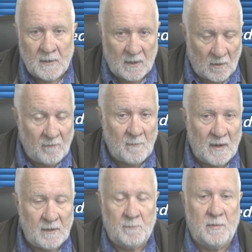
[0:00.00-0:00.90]
And I've
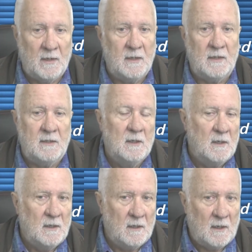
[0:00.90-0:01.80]
made a plea
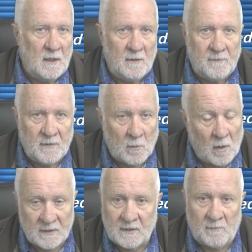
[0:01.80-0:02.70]
for
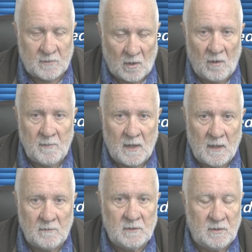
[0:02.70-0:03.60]
quite some time
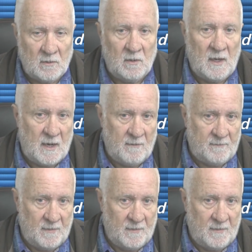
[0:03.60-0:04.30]
now to have